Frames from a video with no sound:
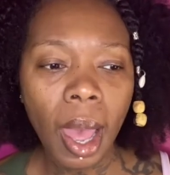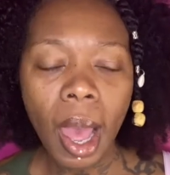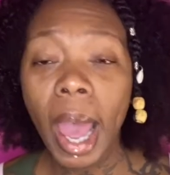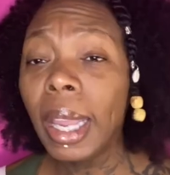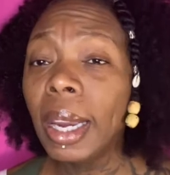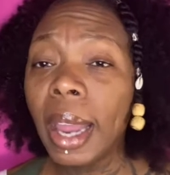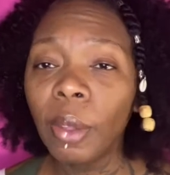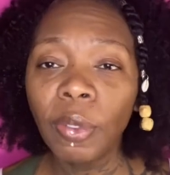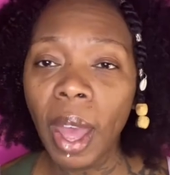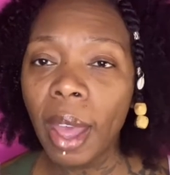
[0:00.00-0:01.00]
I cannot
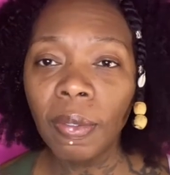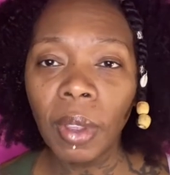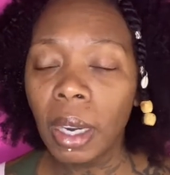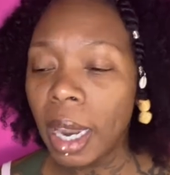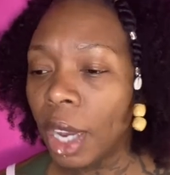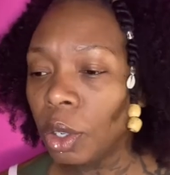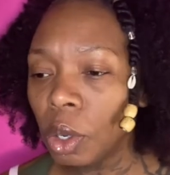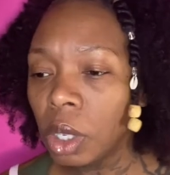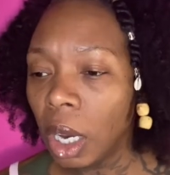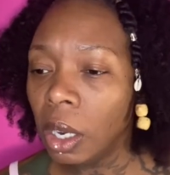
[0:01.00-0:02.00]
find Via
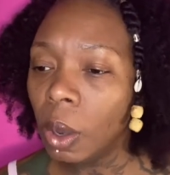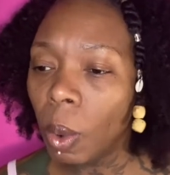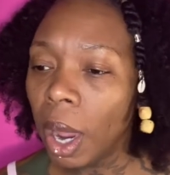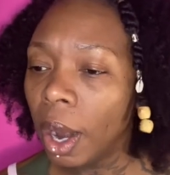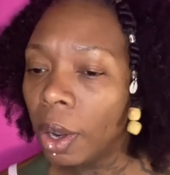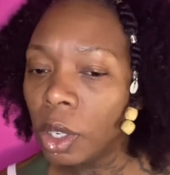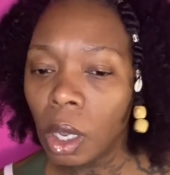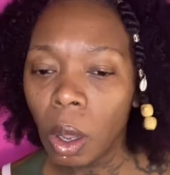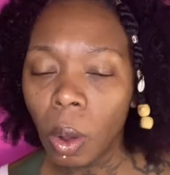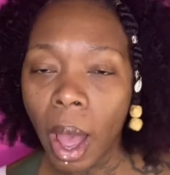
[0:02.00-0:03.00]
Naturals anywhere,
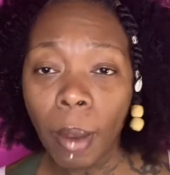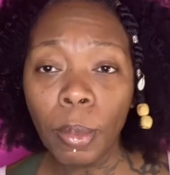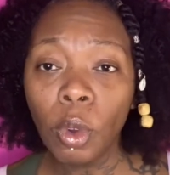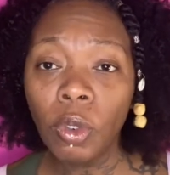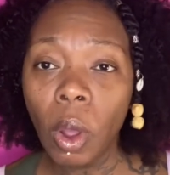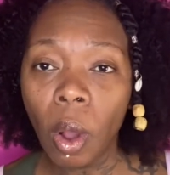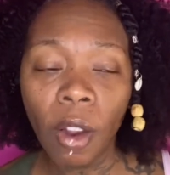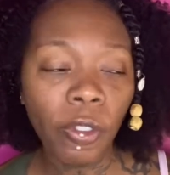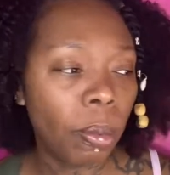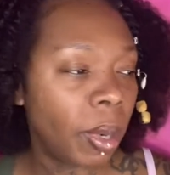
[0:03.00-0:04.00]
so I moved
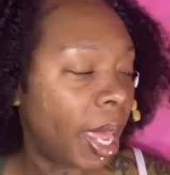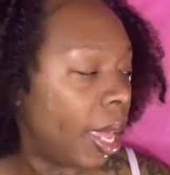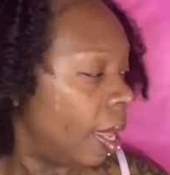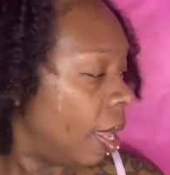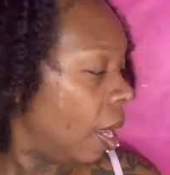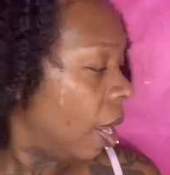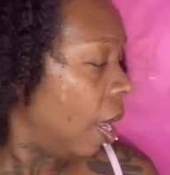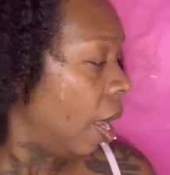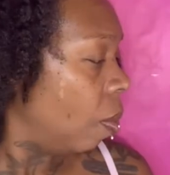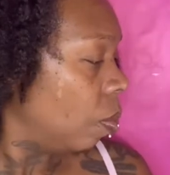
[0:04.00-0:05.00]
on from that.
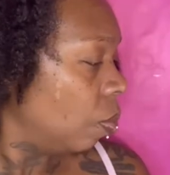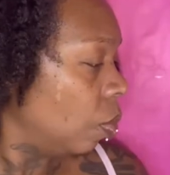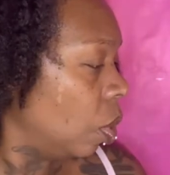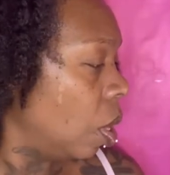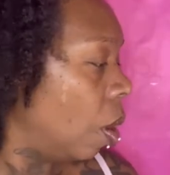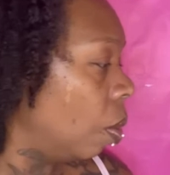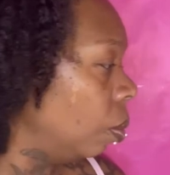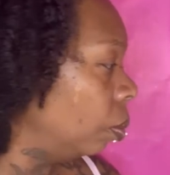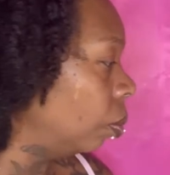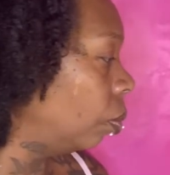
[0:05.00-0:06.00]
And, you know,
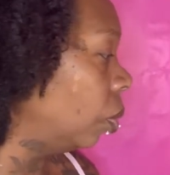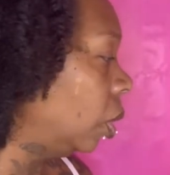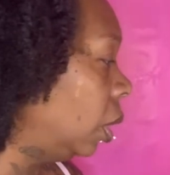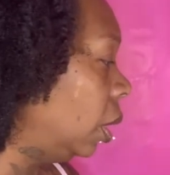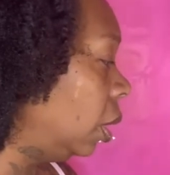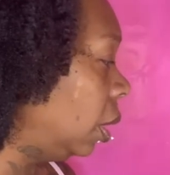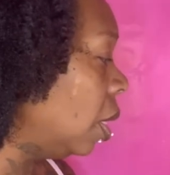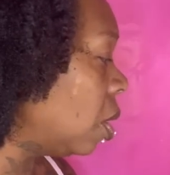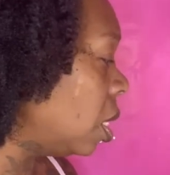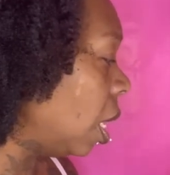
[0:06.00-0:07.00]

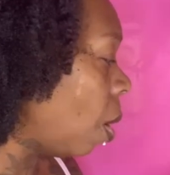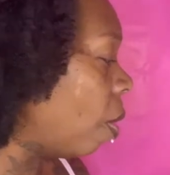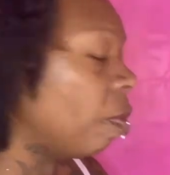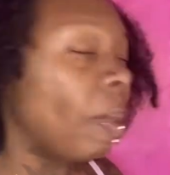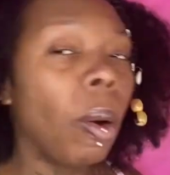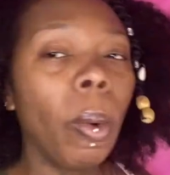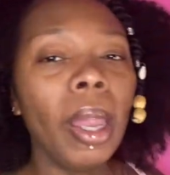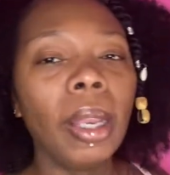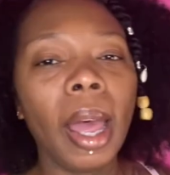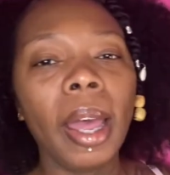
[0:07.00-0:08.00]
still sticking with my
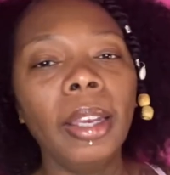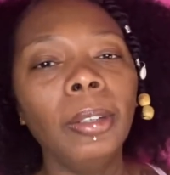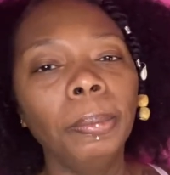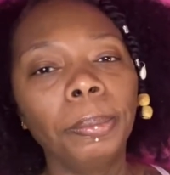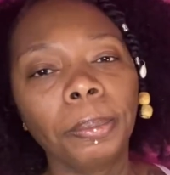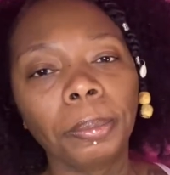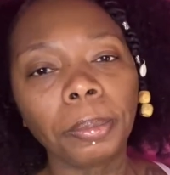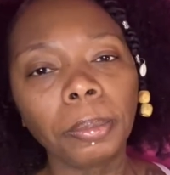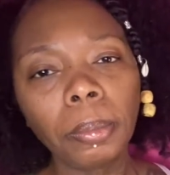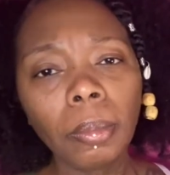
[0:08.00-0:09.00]
Wetline.
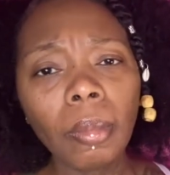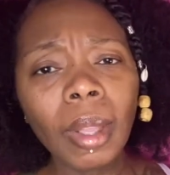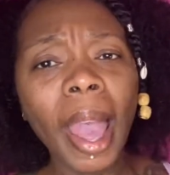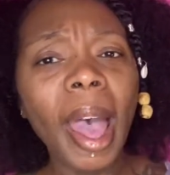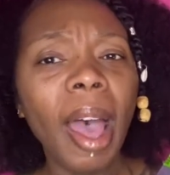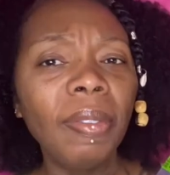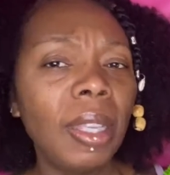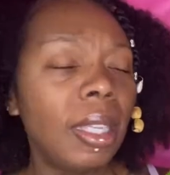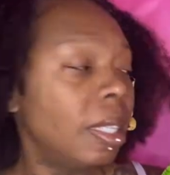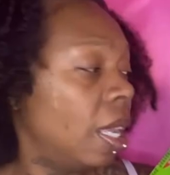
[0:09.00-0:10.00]
I have
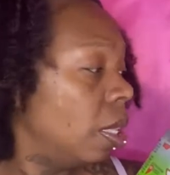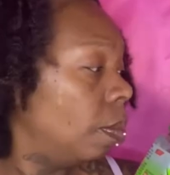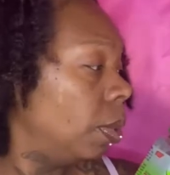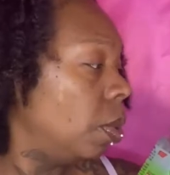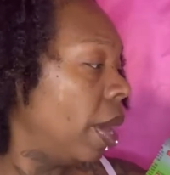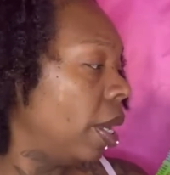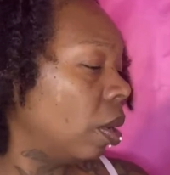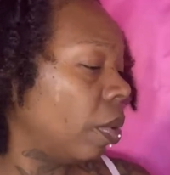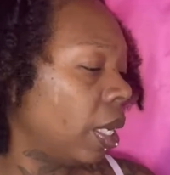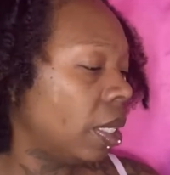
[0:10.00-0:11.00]
this in the blue and
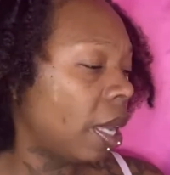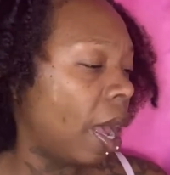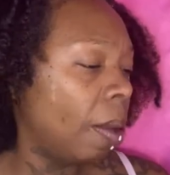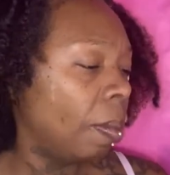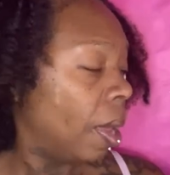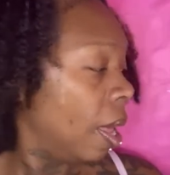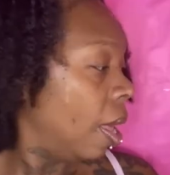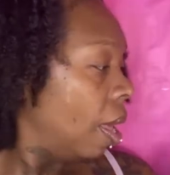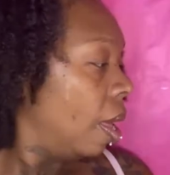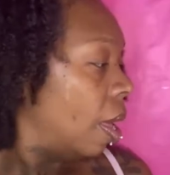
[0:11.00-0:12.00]
green top.
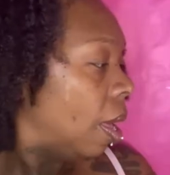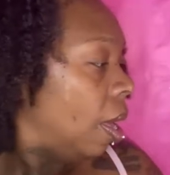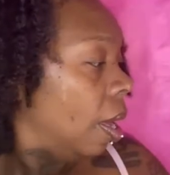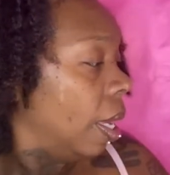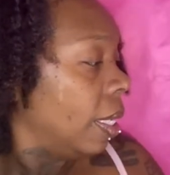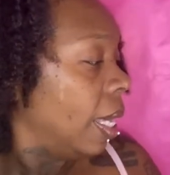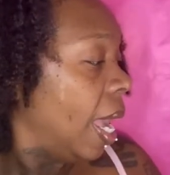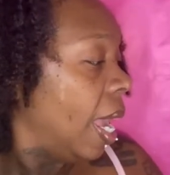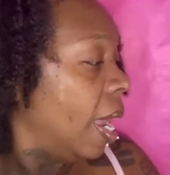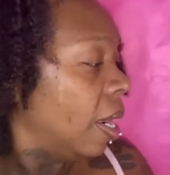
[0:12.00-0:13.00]

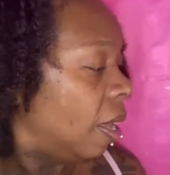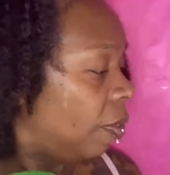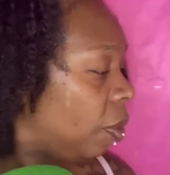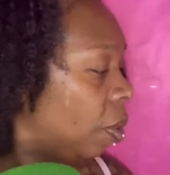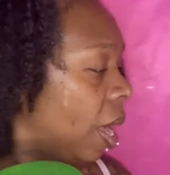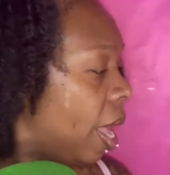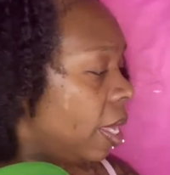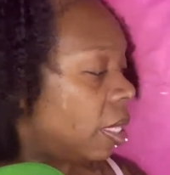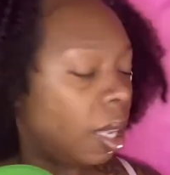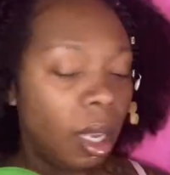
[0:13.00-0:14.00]
Again, if you
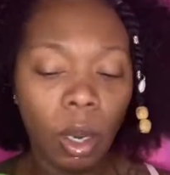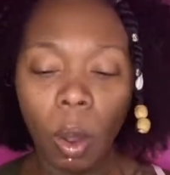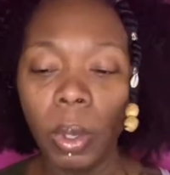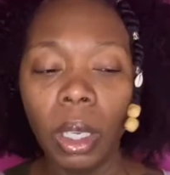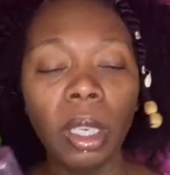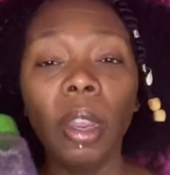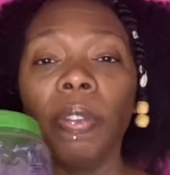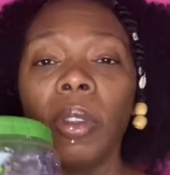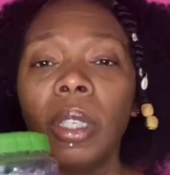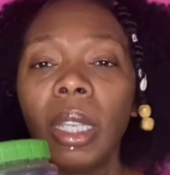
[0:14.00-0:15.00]
guys know what the
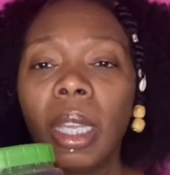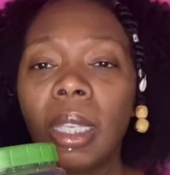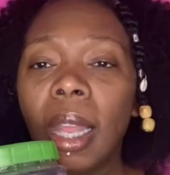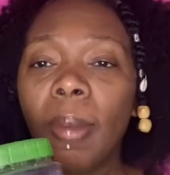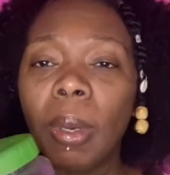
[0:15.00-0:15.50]
difference is, let me